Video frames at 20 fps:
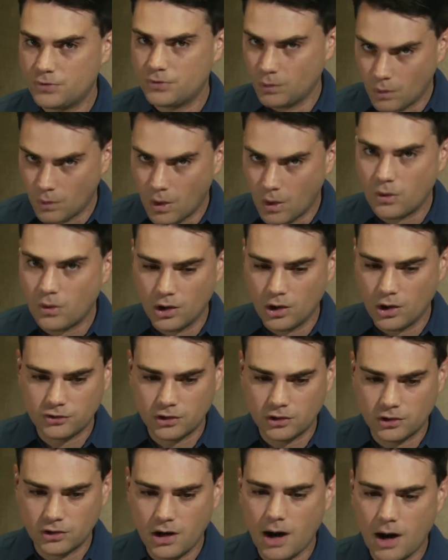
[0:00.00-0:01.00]
the woke
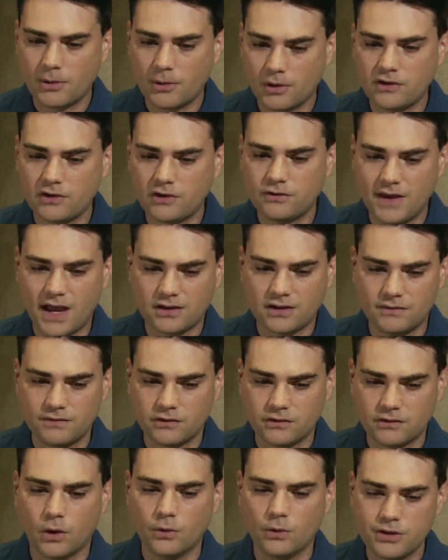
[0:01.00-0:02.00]
culture are progressive
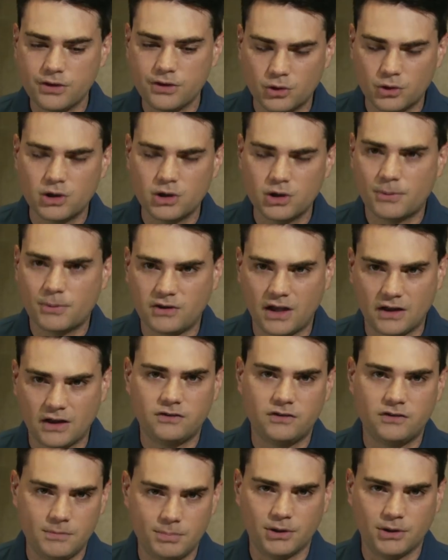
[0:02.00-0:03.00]
activists. Only thirty
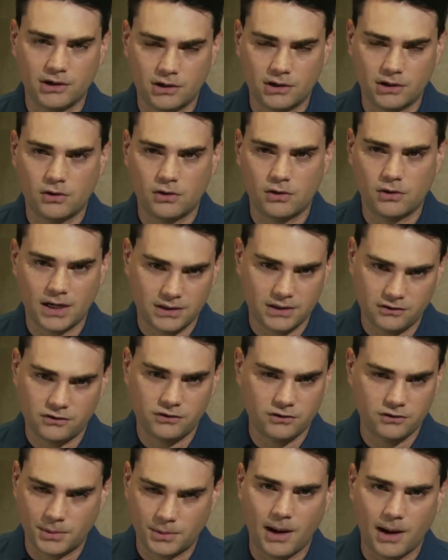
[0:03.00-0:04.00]
percent see political
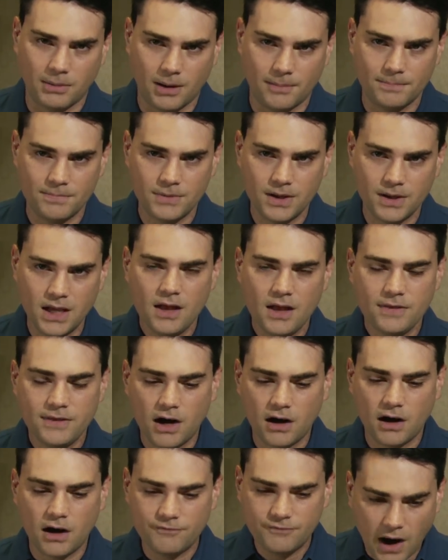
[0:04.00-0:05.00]
correctness as a problem.
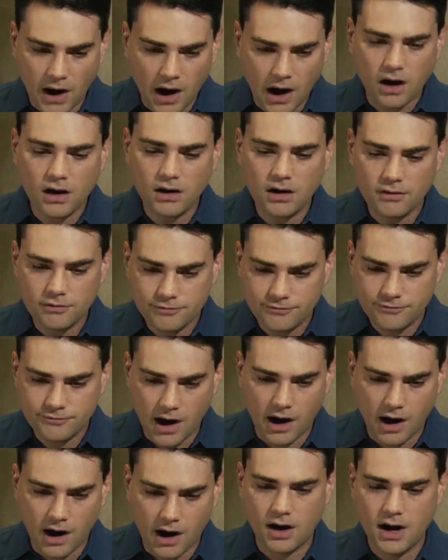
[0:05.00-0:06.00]
They are far,
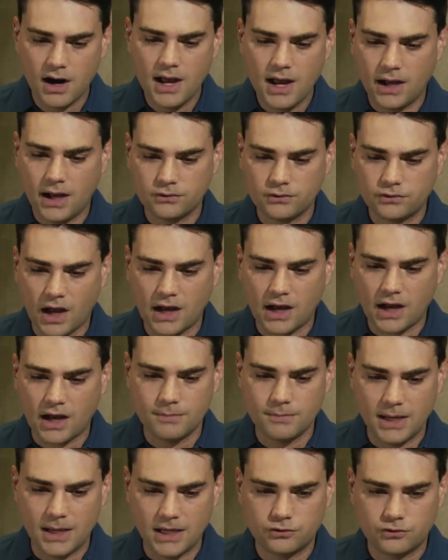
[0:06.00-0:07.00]
far outside of
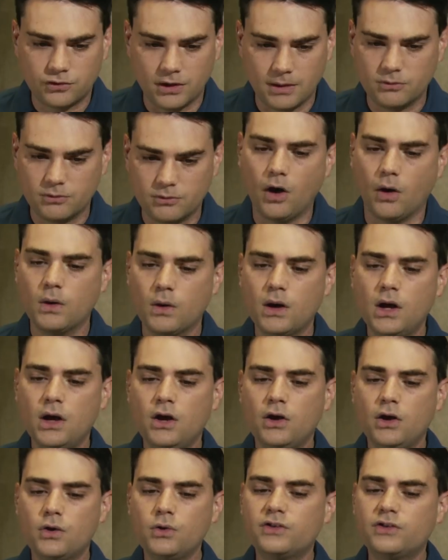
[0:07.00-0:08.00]
the mainstream. So
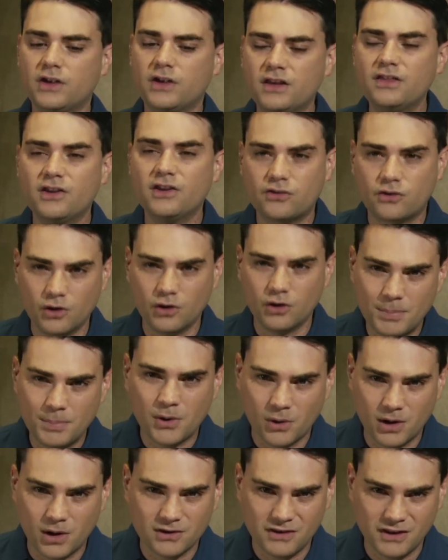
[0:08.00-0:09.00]
Who's in this group,
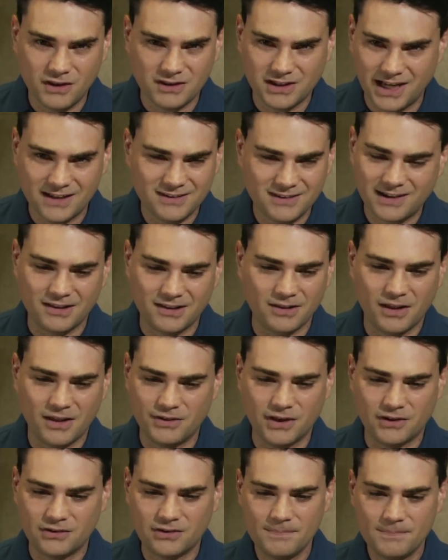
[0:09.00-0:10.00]
according to The Atlantic? I
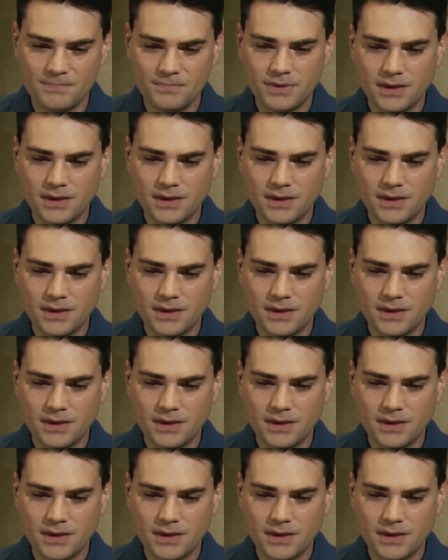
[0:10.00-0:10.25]
love this.